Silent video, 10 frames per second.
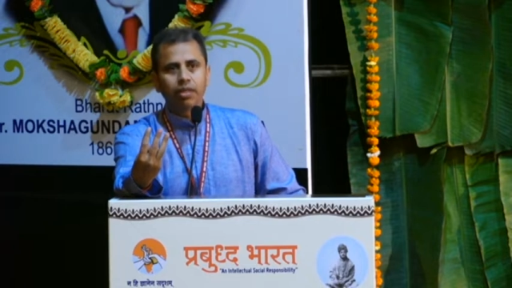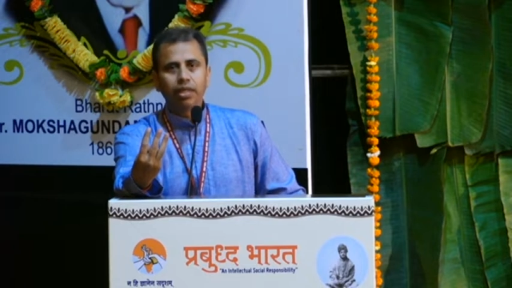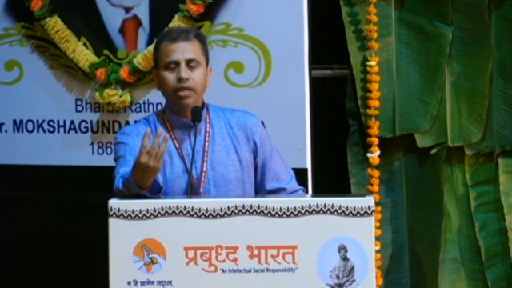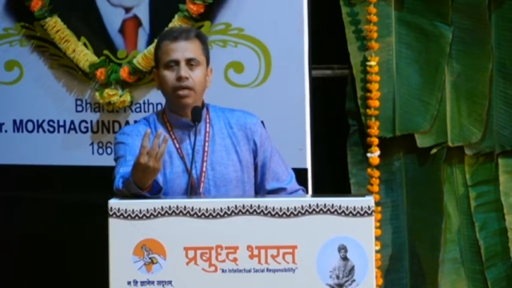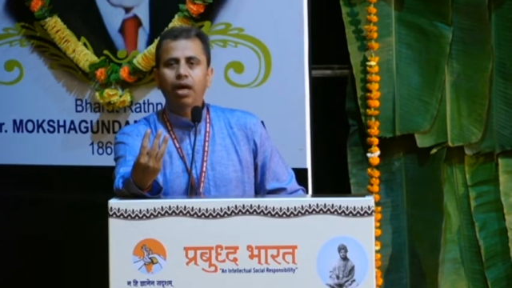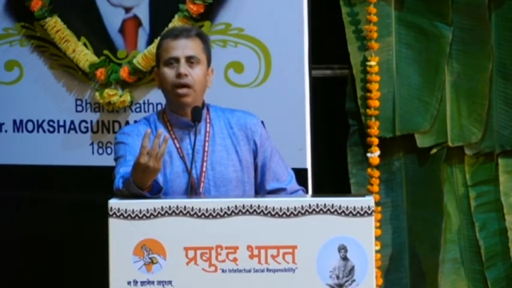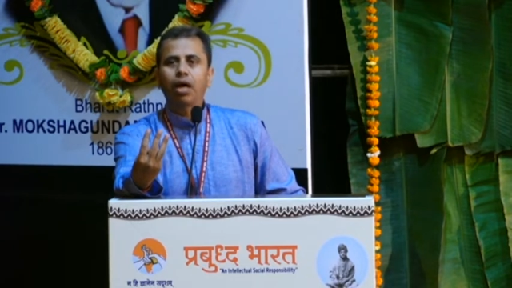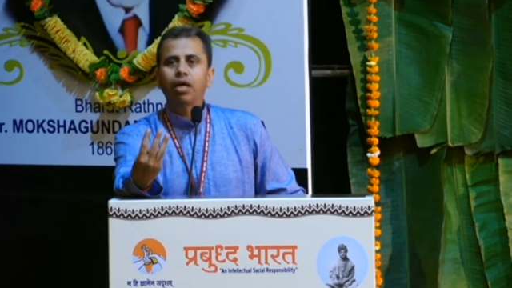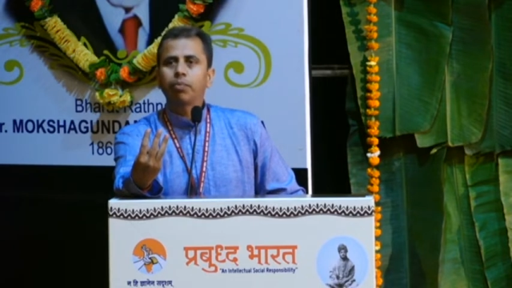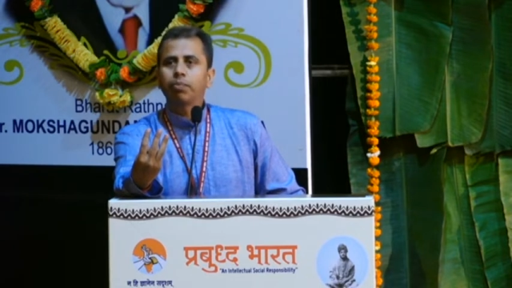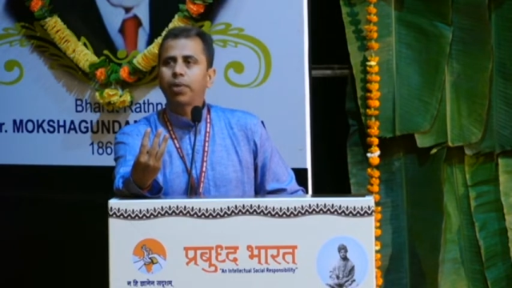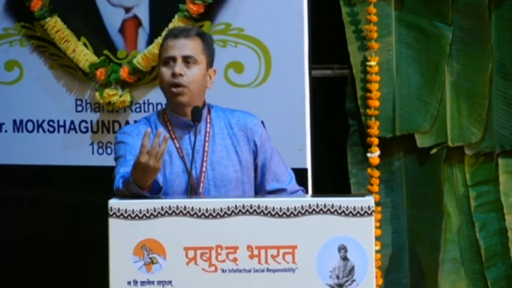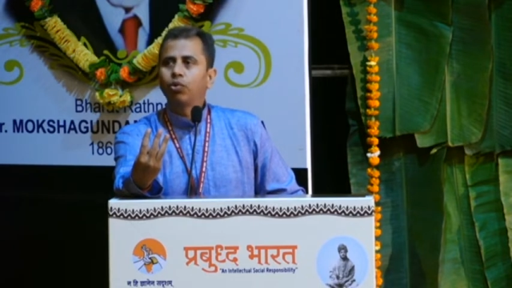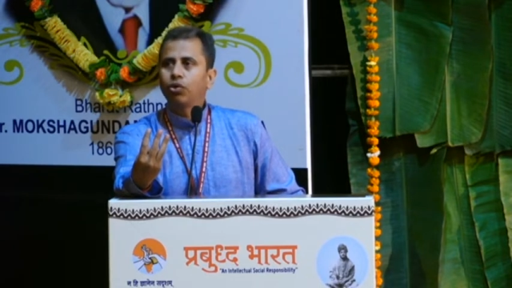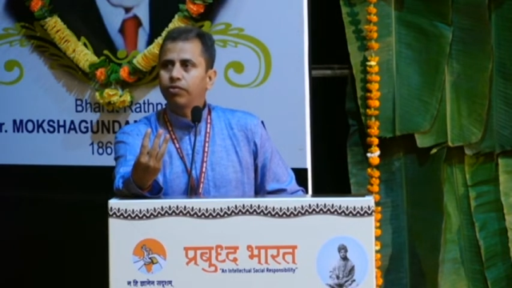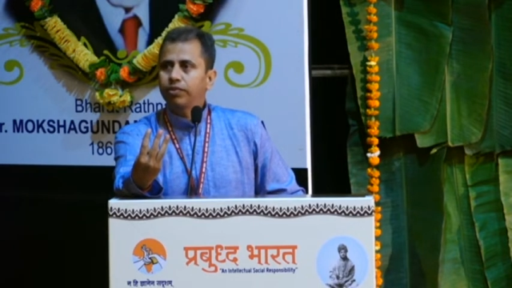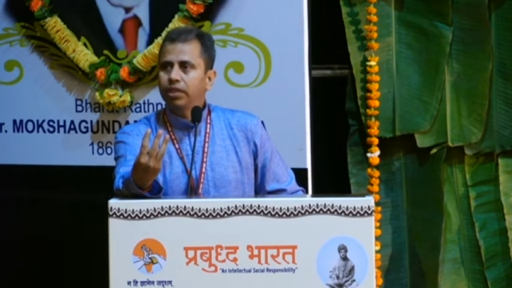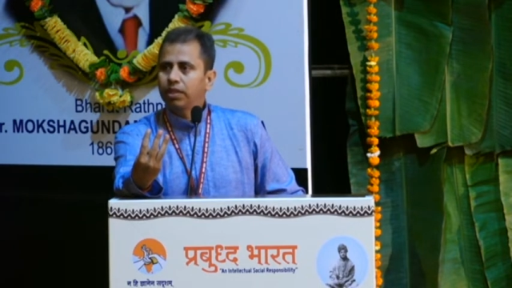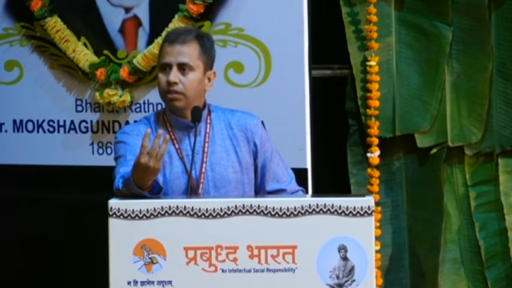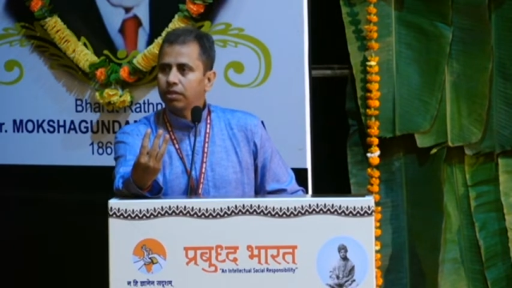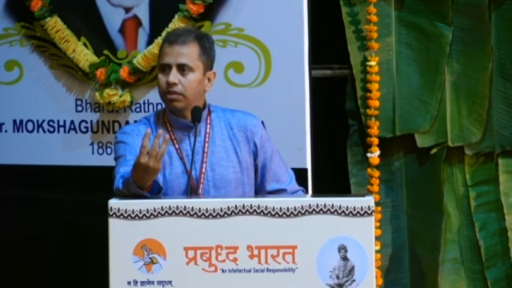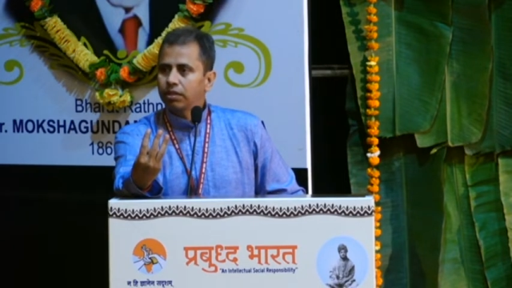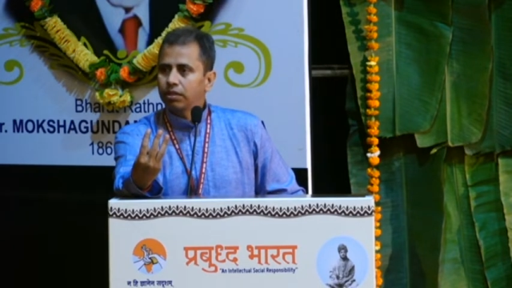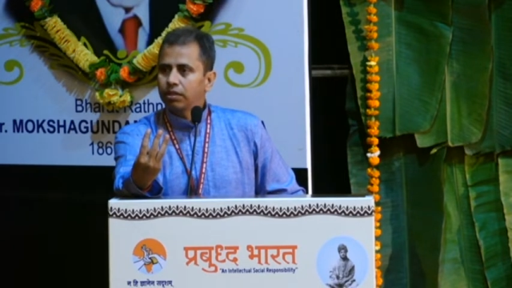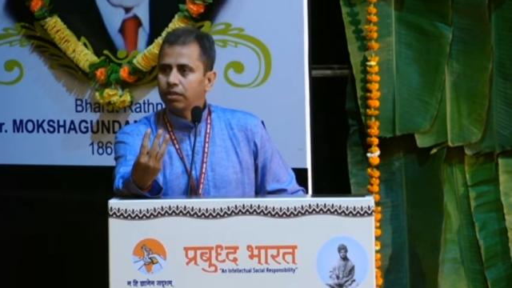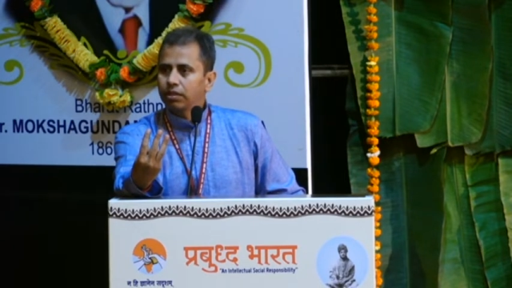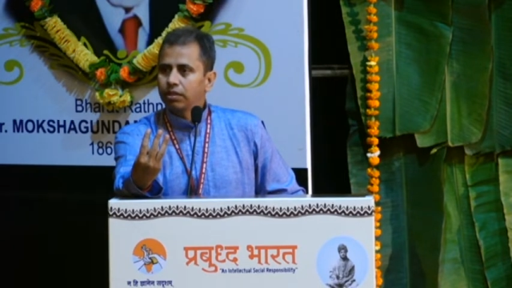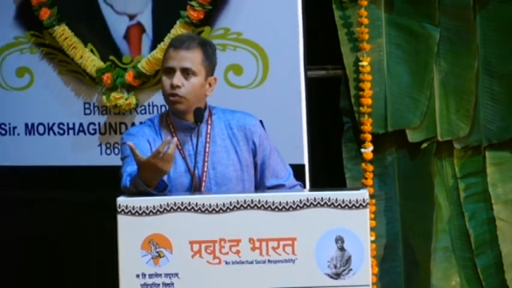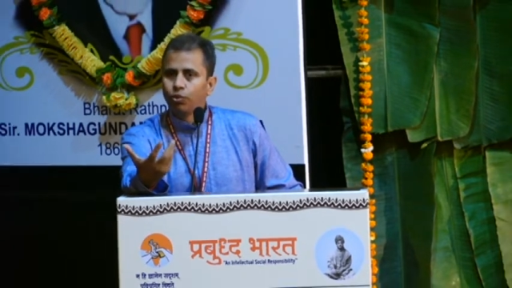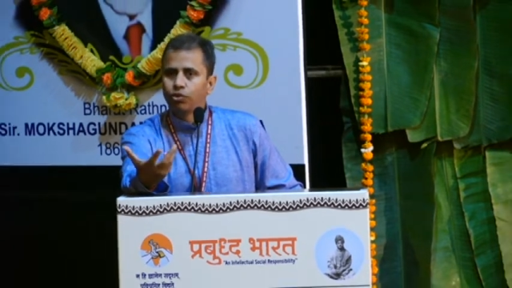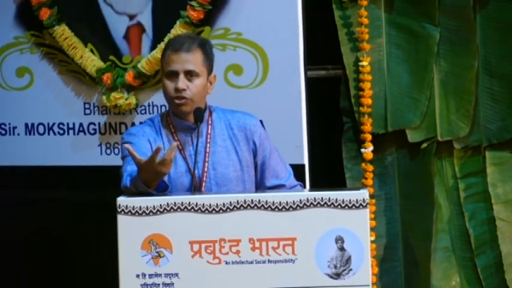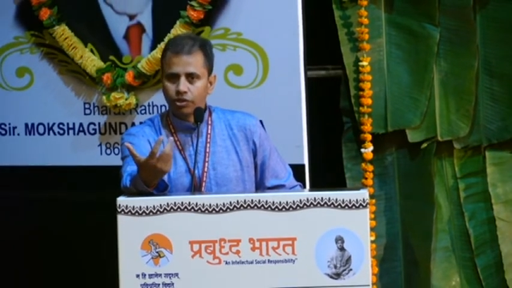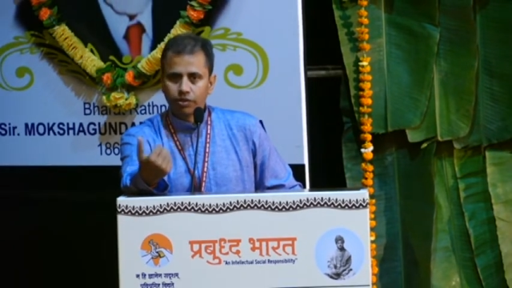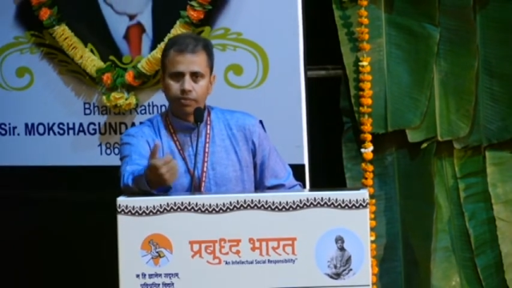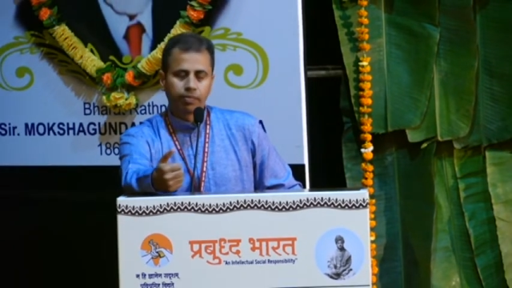They are proud of their roots.